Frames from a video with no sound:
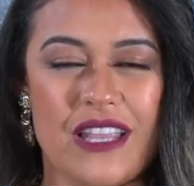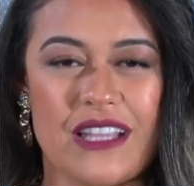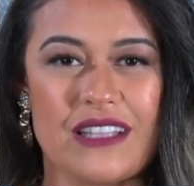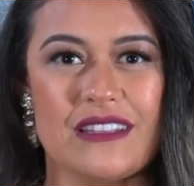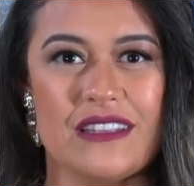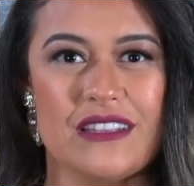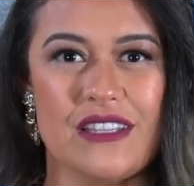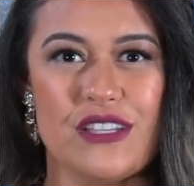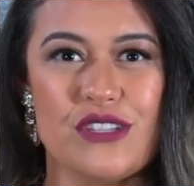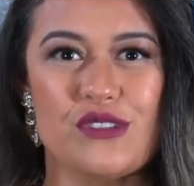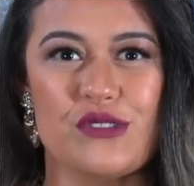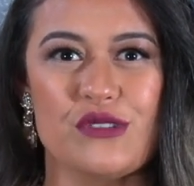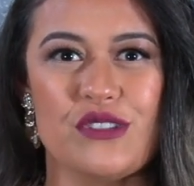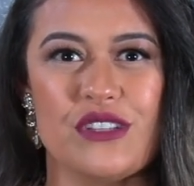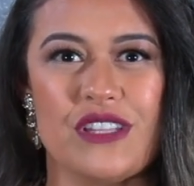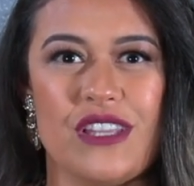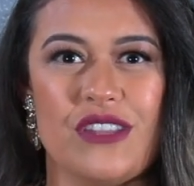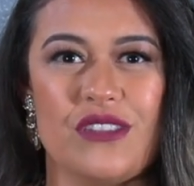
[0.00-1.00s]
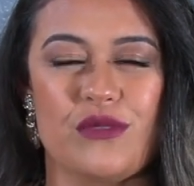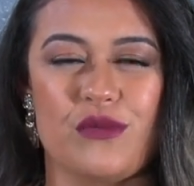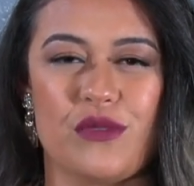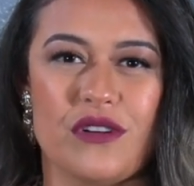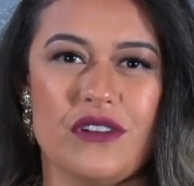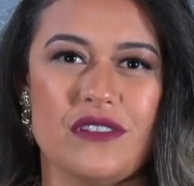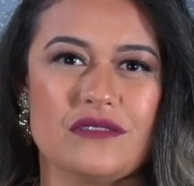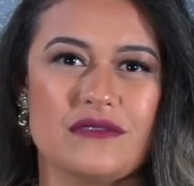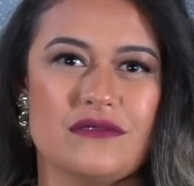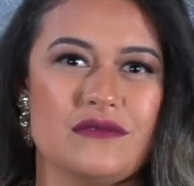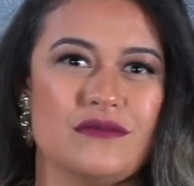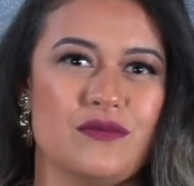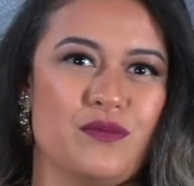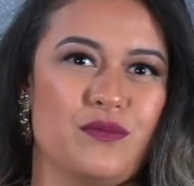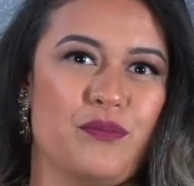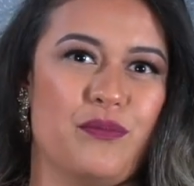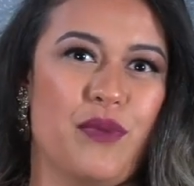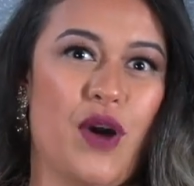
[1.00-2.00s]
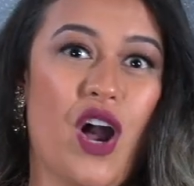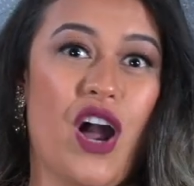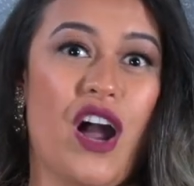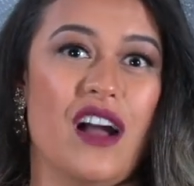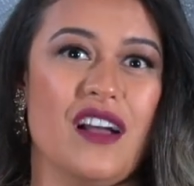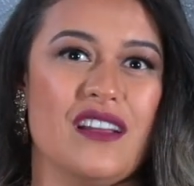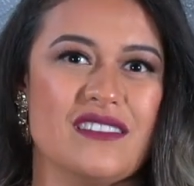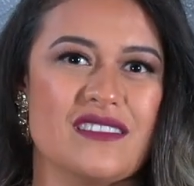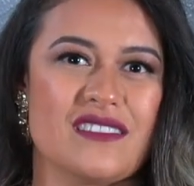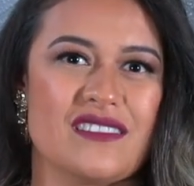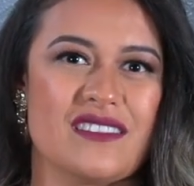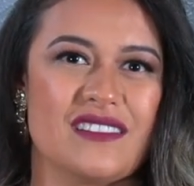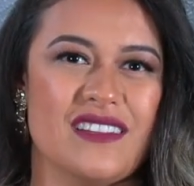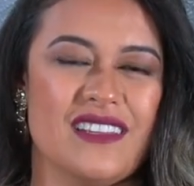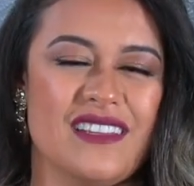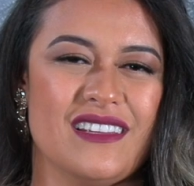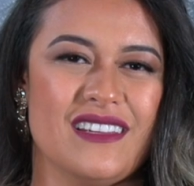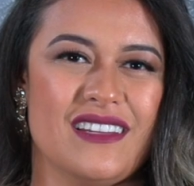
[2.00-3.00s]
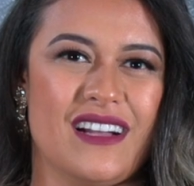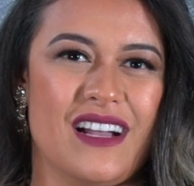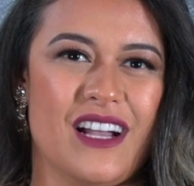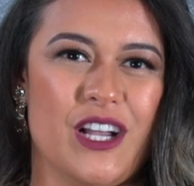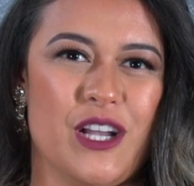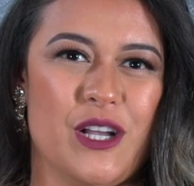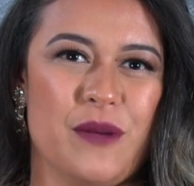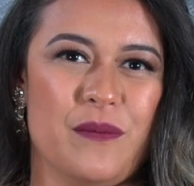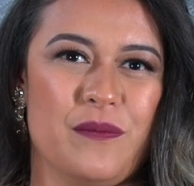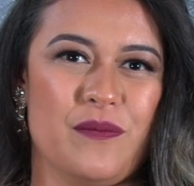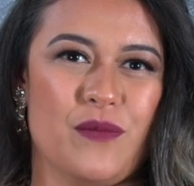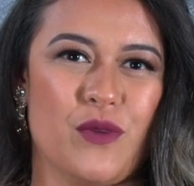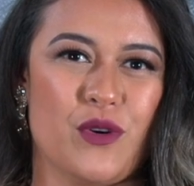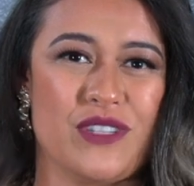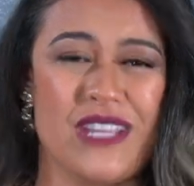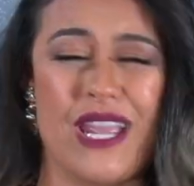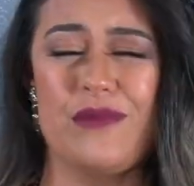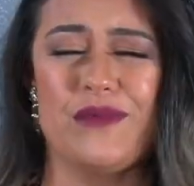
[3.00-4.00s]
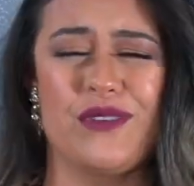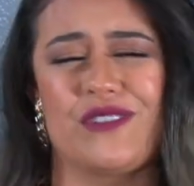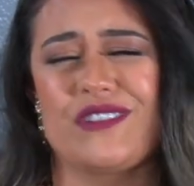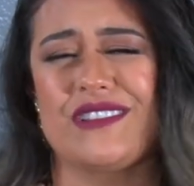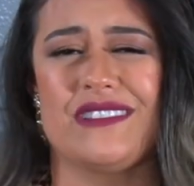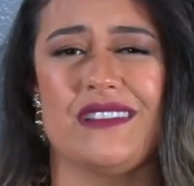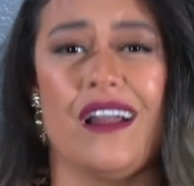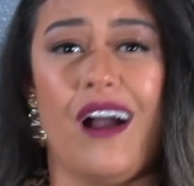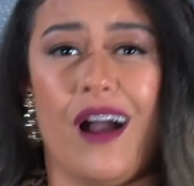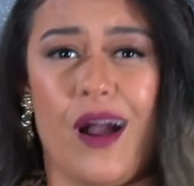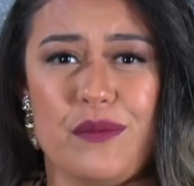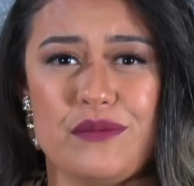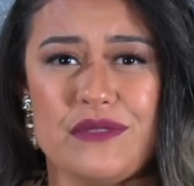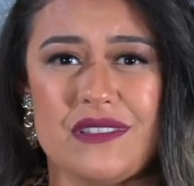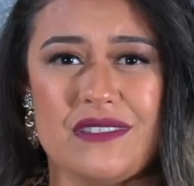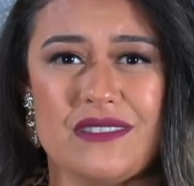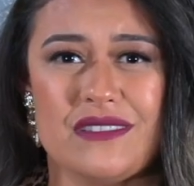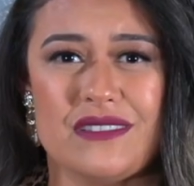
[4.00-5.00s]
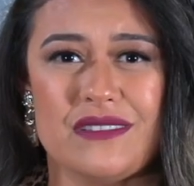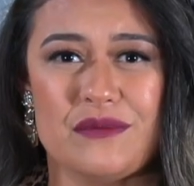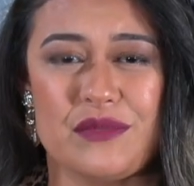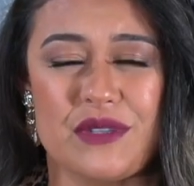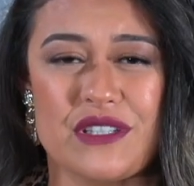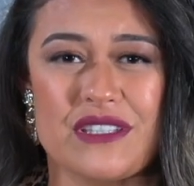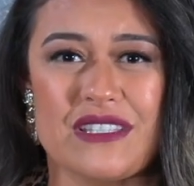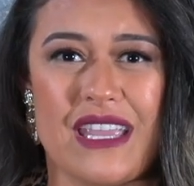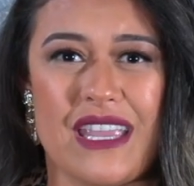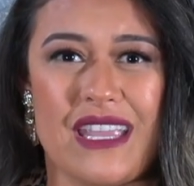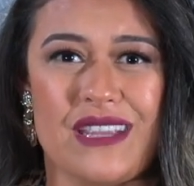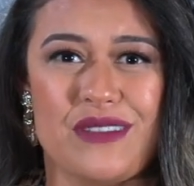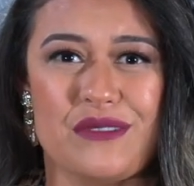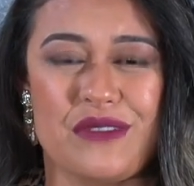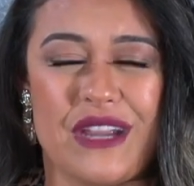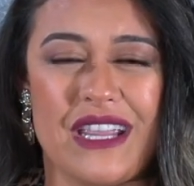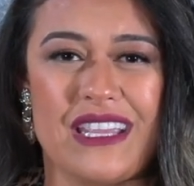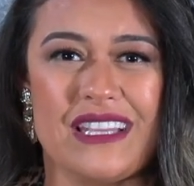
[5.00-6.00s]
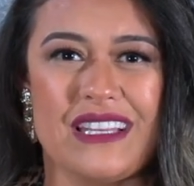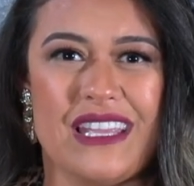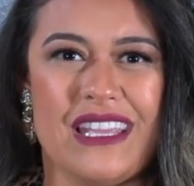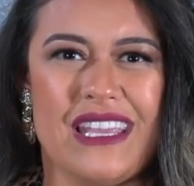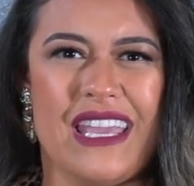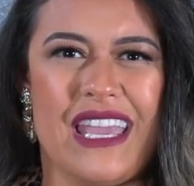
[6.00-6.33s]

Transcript: Like, literally the world paused or damn near stopped, per se, right?